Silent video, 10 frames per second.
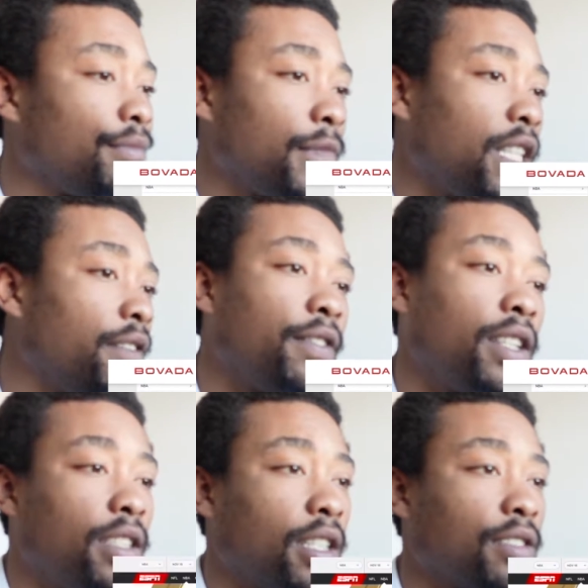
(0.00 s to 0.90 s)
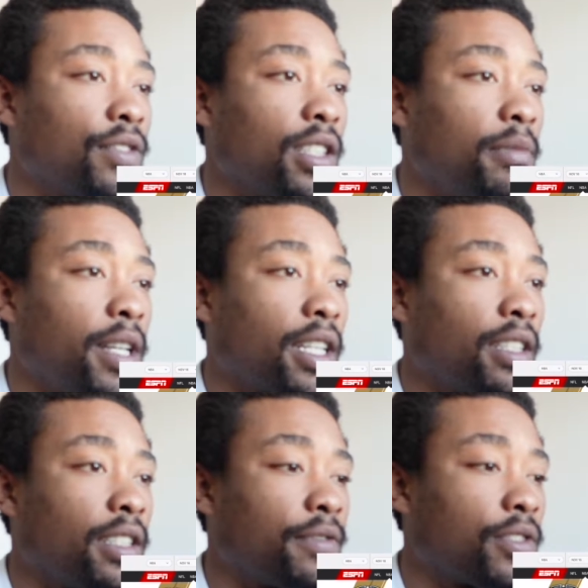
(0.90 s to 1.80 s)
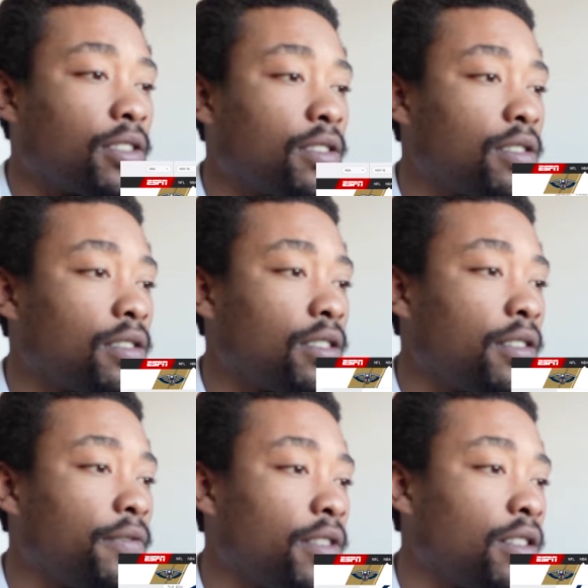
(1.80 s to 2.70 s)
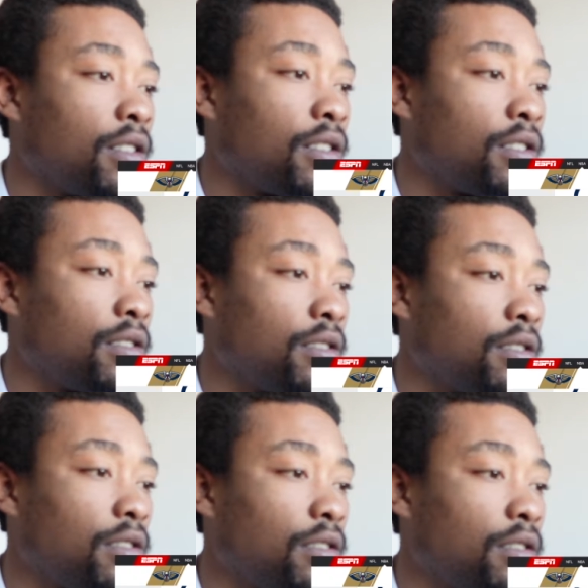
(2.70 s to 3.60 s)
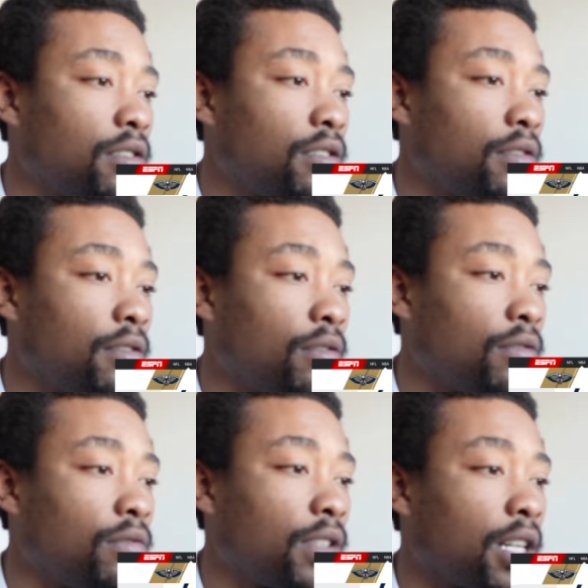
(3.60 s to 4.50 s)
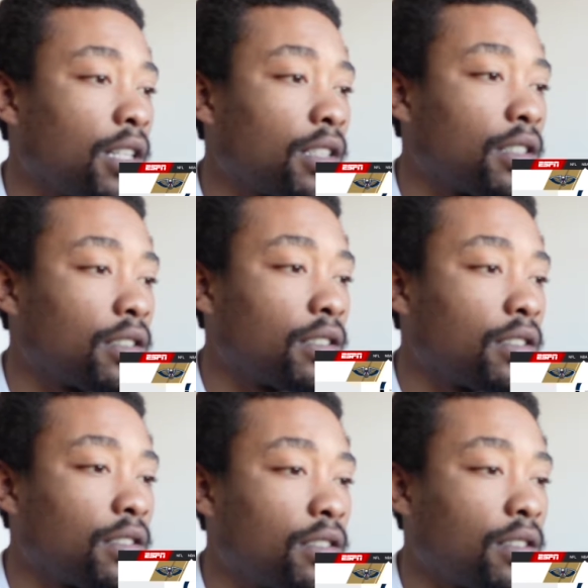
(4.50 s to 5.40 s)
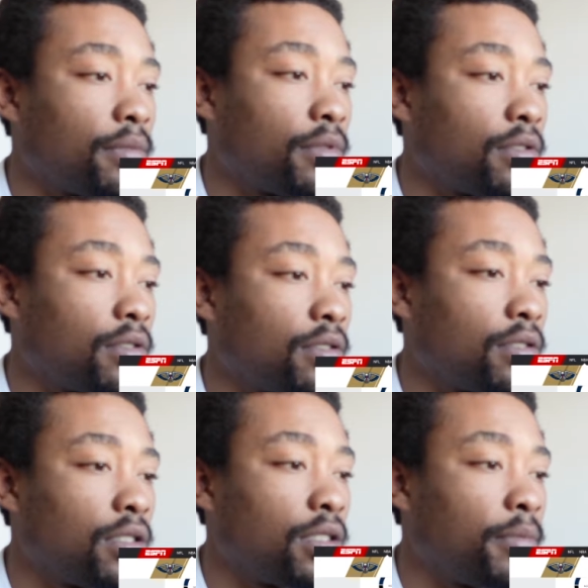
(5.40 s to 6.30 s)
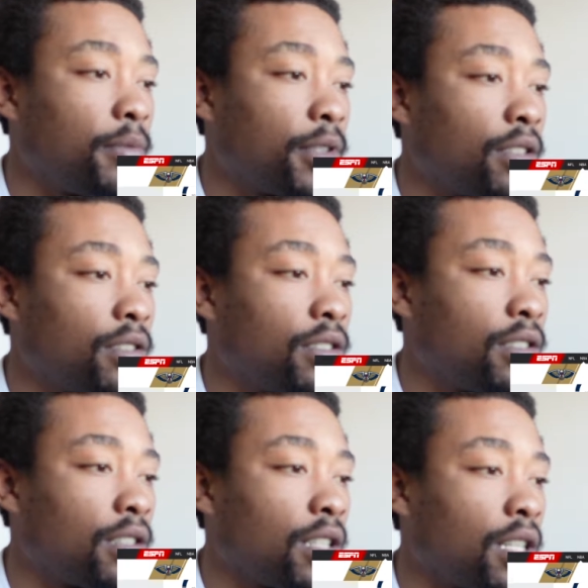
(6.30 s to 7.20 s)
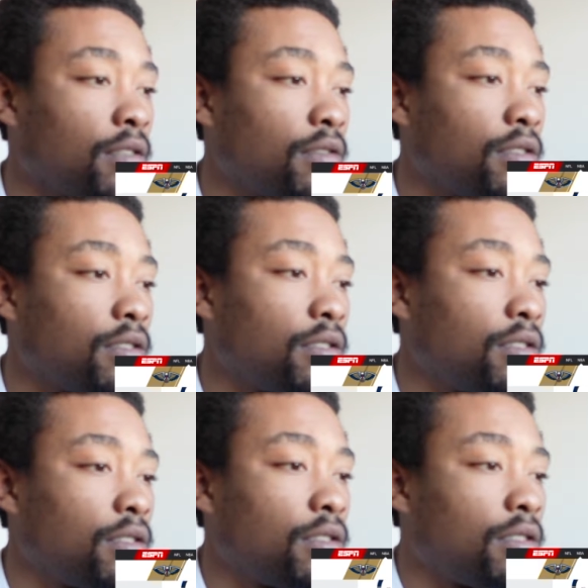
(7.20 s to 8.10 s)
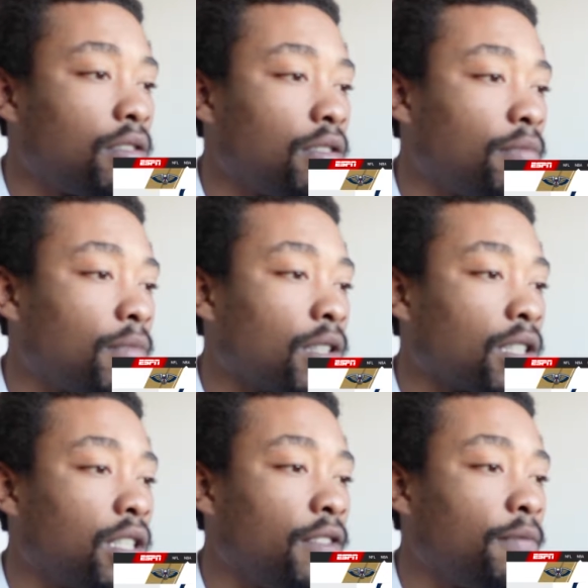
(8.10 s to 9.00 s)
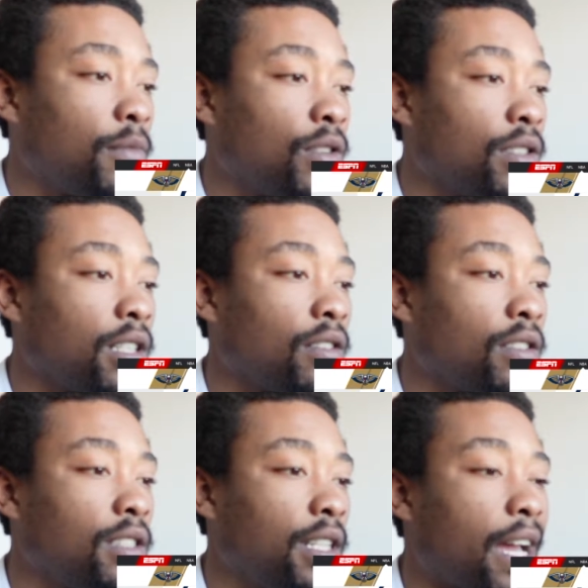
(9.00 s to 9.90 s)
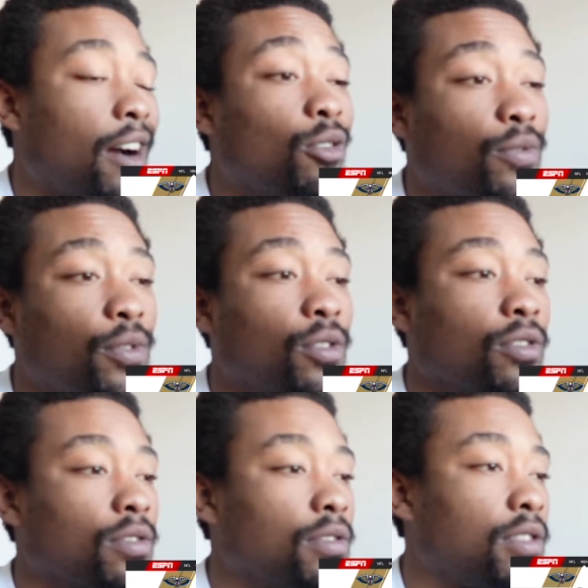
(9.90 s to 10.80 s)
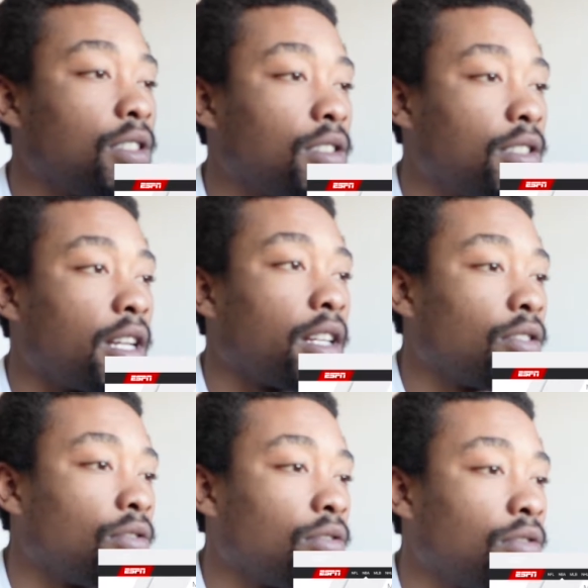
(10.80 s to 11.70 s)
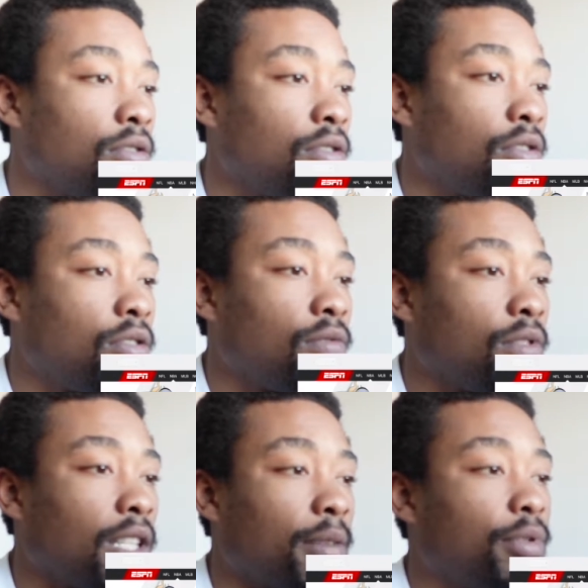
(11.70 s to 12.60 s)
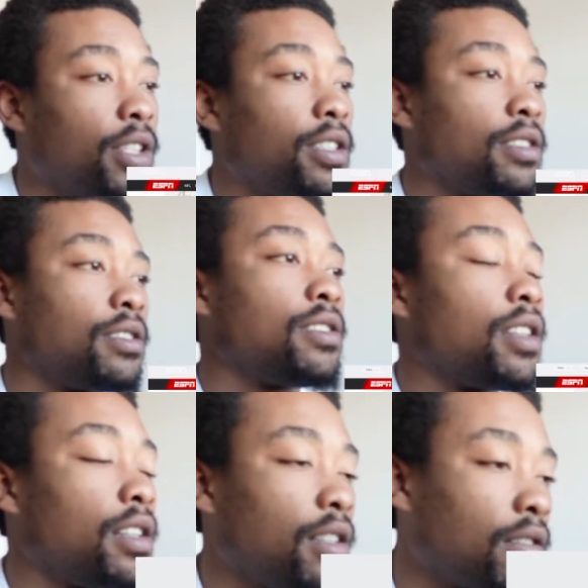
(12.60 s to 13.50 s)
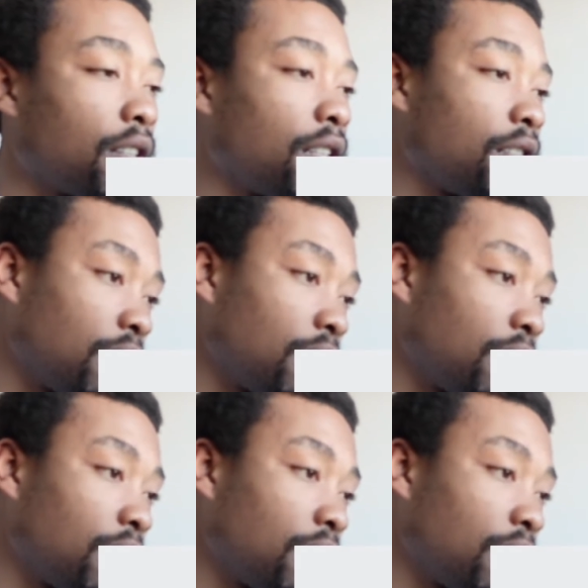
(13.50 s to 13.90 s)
It doesn't really make a difference if we got a couple. Jimmy Butler's still out. Markieff Morris. How long is he out for? Since that little will not play, doesn't say. Okay.